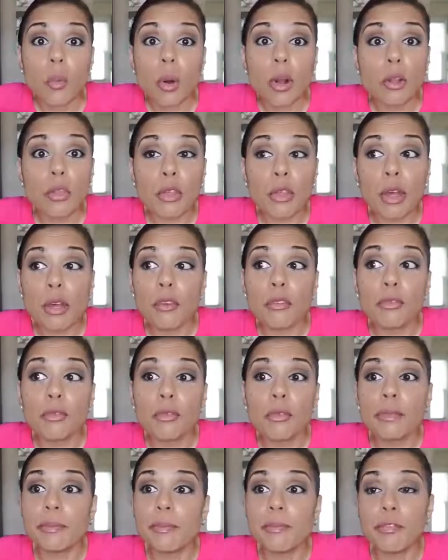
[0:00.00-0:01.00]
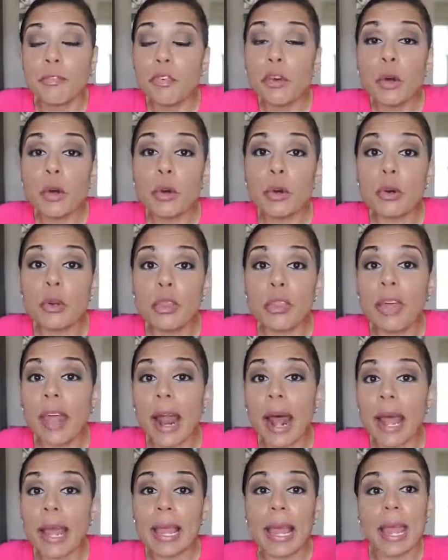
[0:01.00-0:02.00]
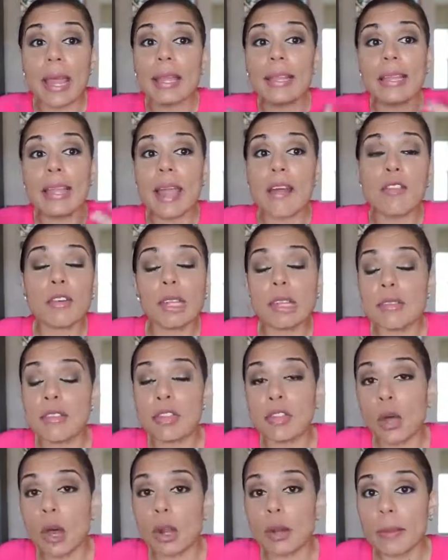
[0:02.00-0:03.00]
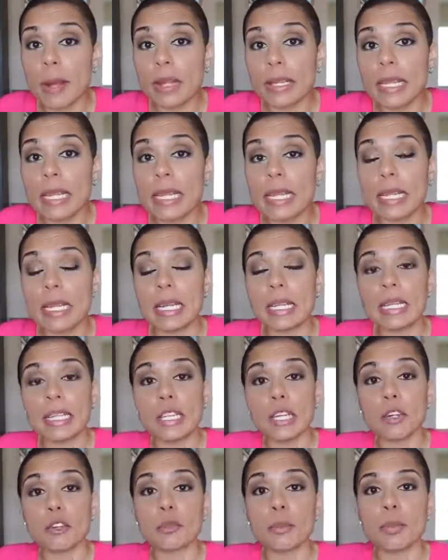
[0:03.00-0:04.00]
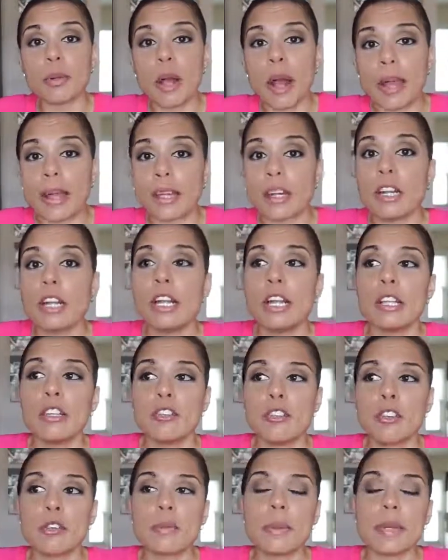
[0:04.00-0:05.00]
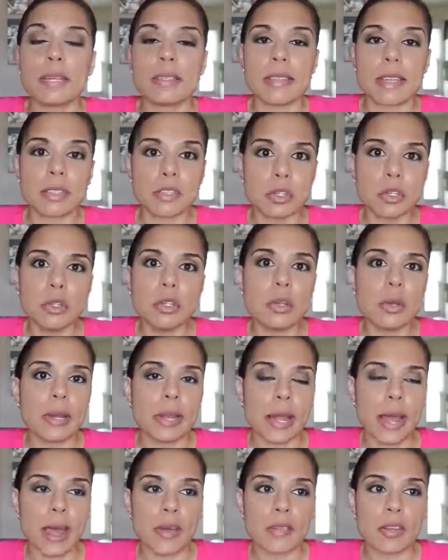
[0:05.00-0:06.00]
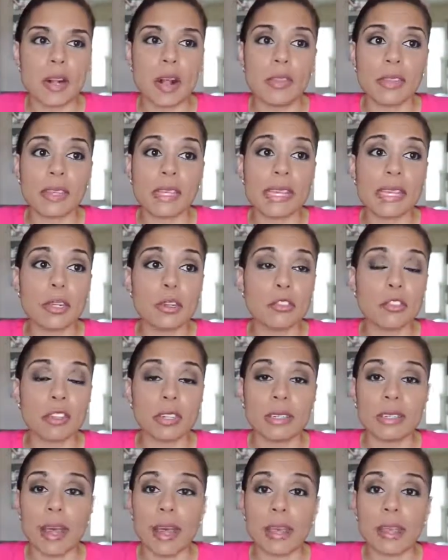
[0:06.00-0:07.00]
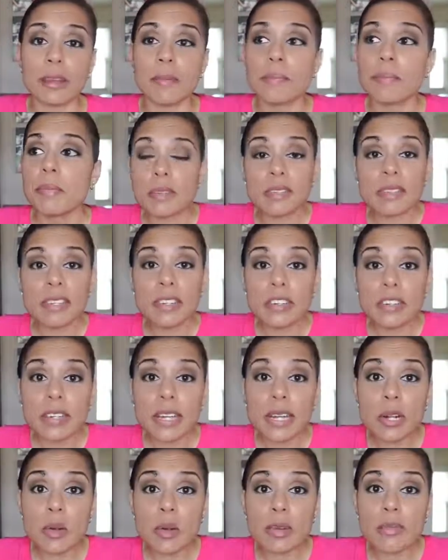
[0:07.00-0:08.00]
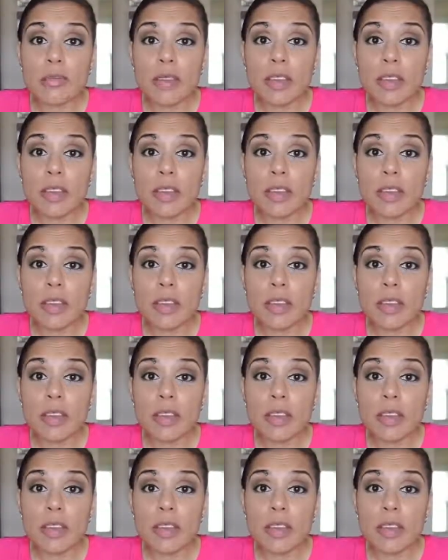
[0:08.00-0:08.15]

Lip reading: worth of food that I had never even thought about eating in the years prior, just because I knew you could have it on the ketogenic diet. Secret keto